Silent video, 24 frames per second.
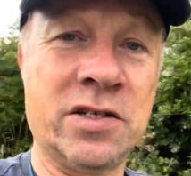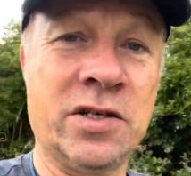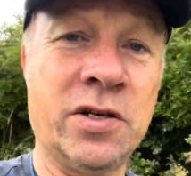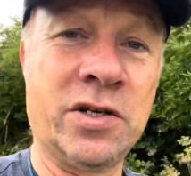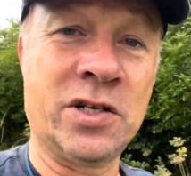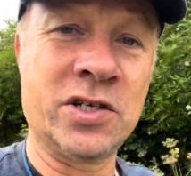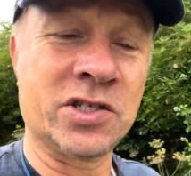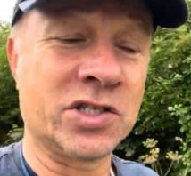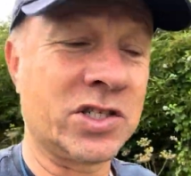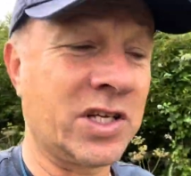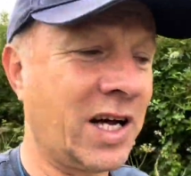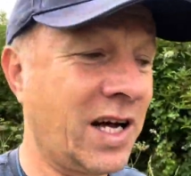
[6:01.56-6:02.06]
you
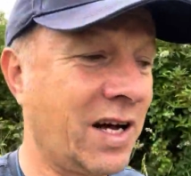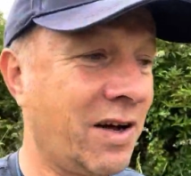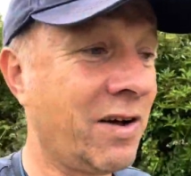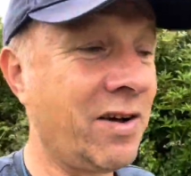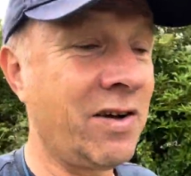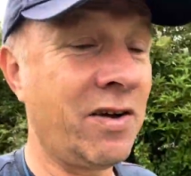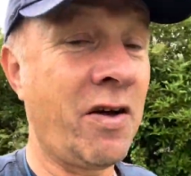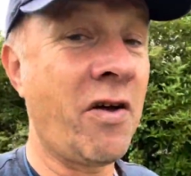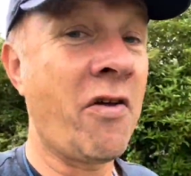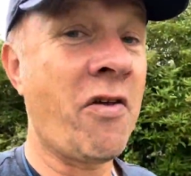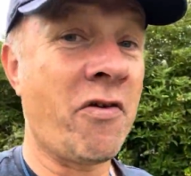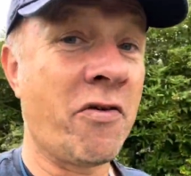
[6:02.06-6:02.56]
can start
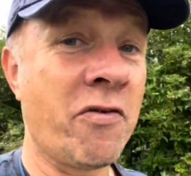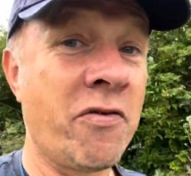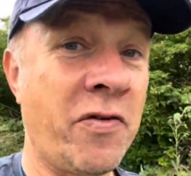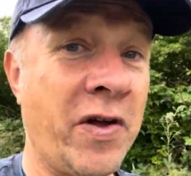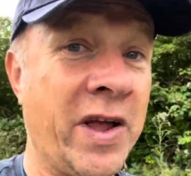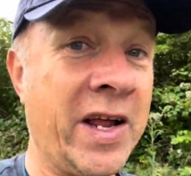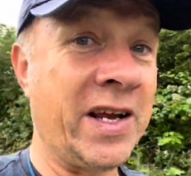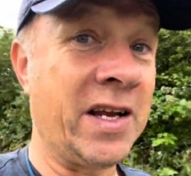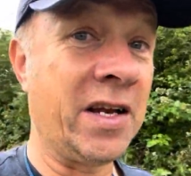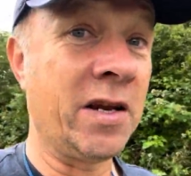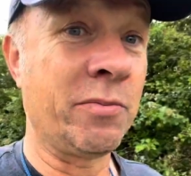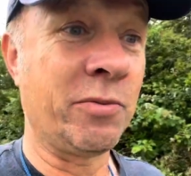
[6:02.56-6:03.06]

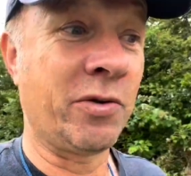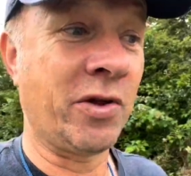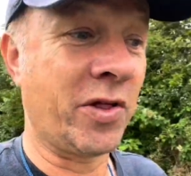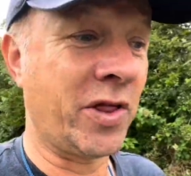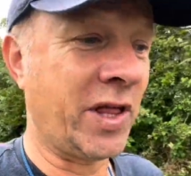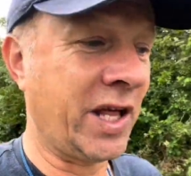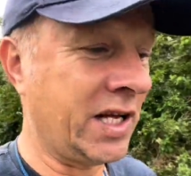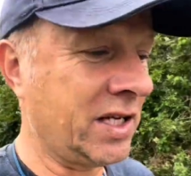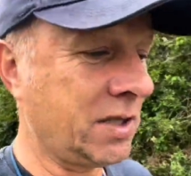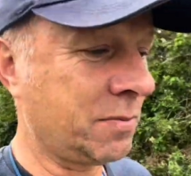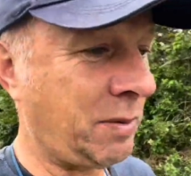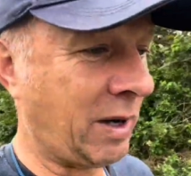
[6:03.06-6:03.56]
feeding them to
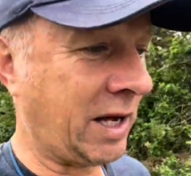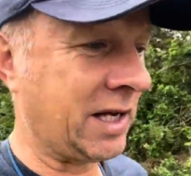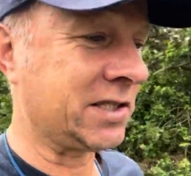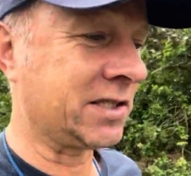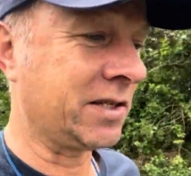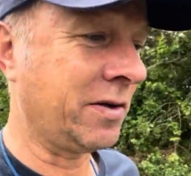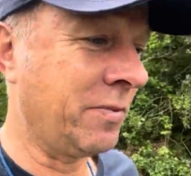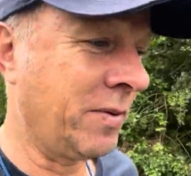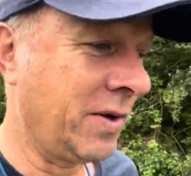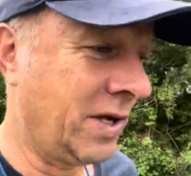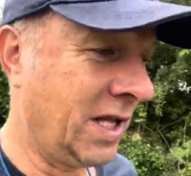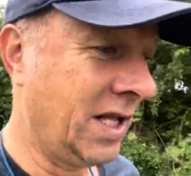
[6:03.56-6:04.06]
things, bless
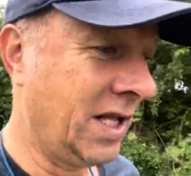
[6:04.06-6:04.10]
them.